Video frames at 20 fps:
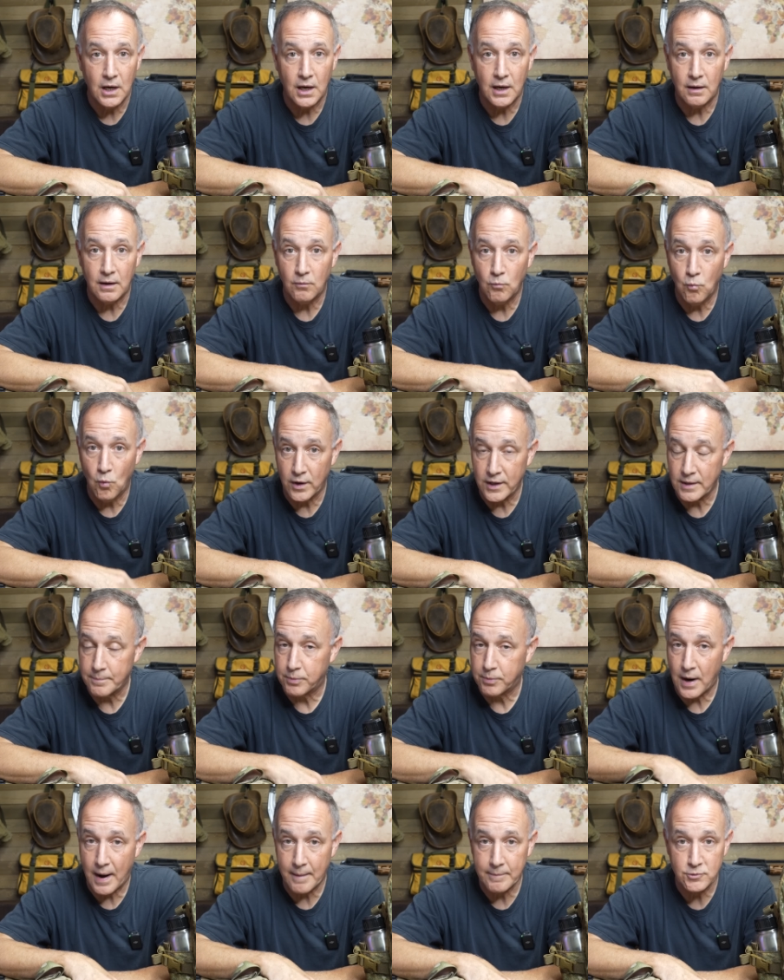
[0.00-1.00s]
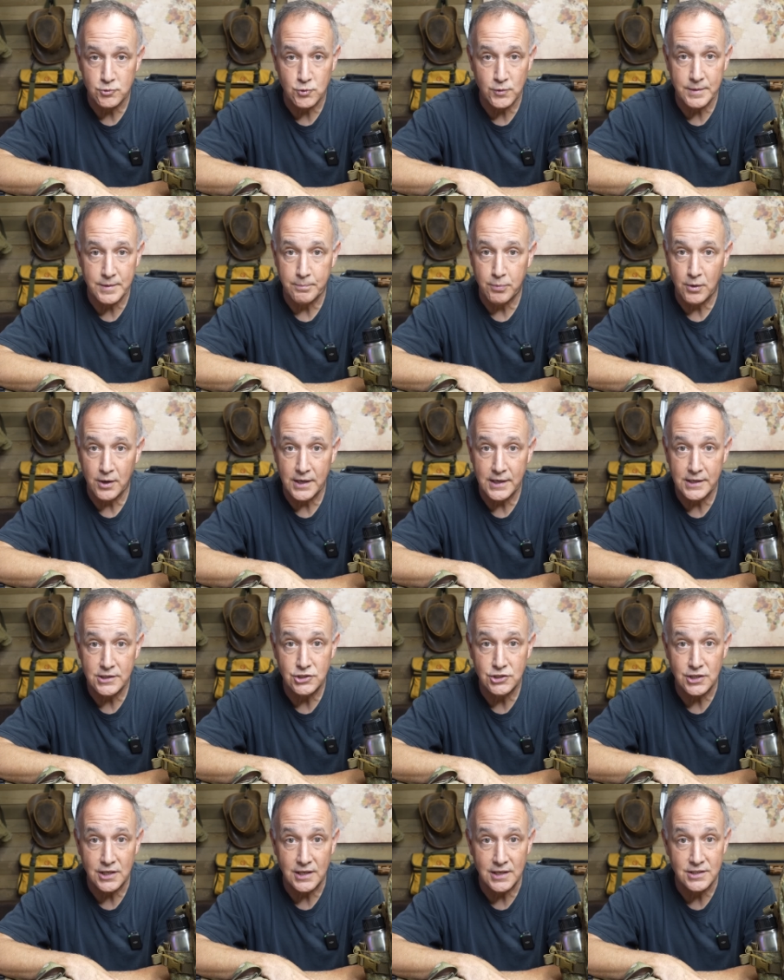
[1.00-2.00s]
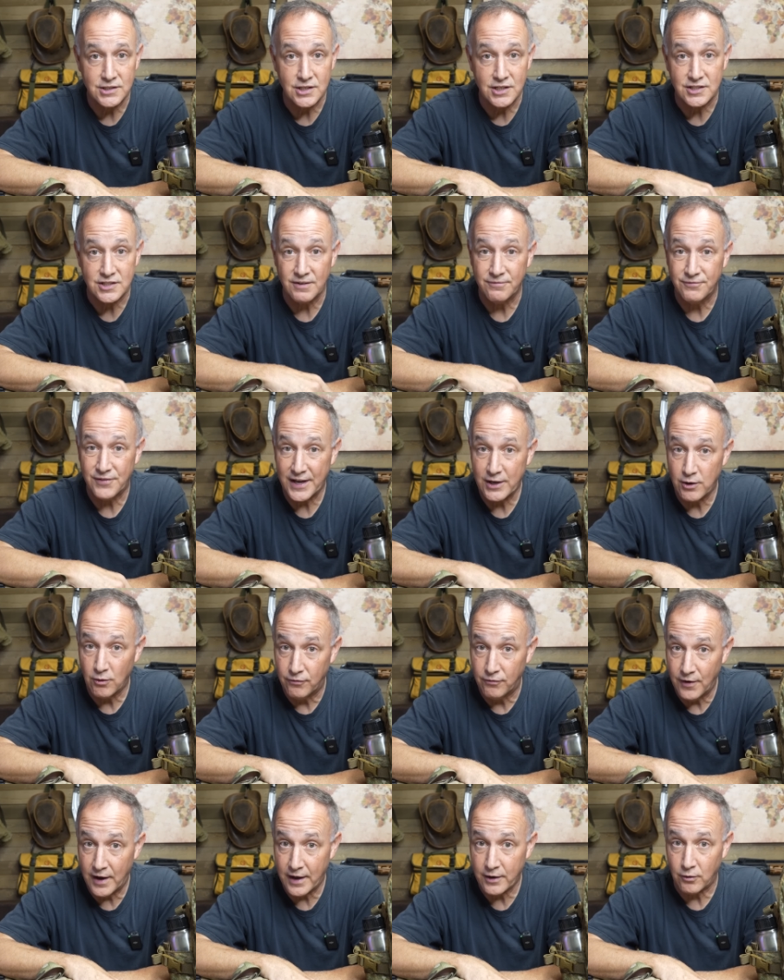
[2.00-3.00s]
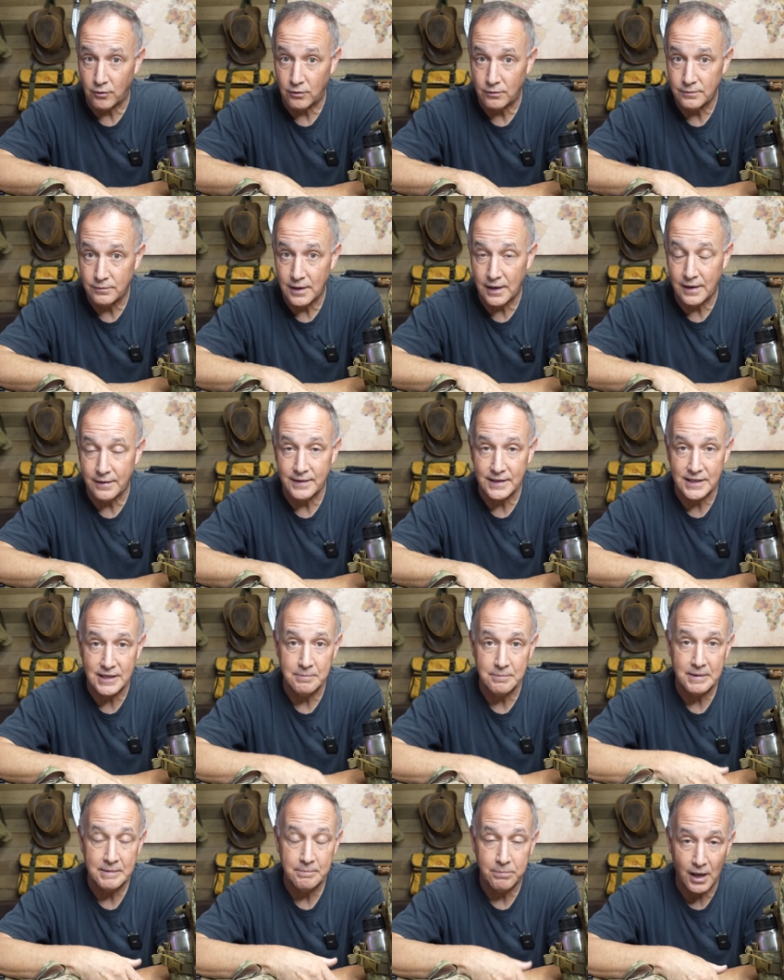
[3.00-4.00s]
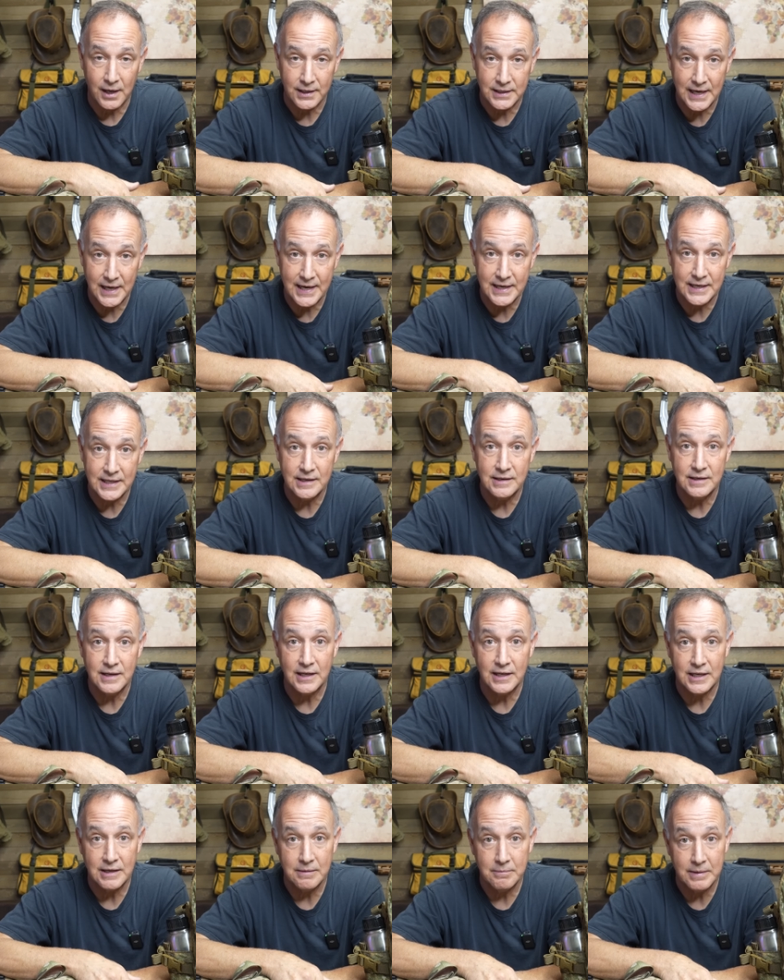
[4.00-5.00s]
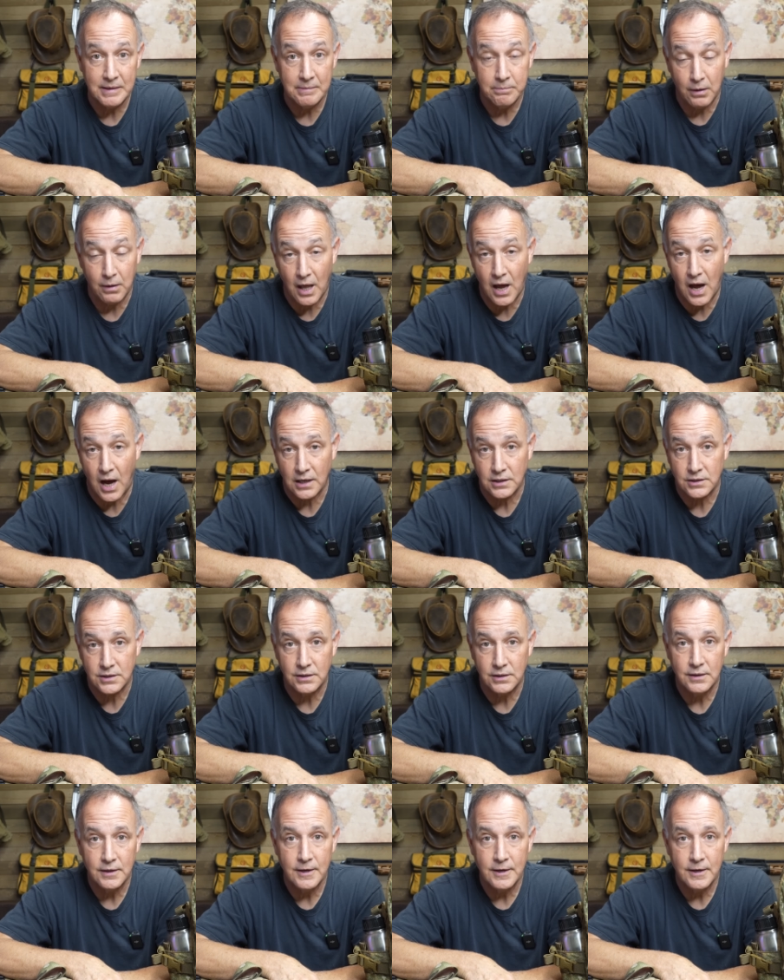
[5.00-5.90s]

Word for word: Uh, one of the problems with a bridge is it's a fatal funnel. Uh, it can be blockaded, it can be blocked.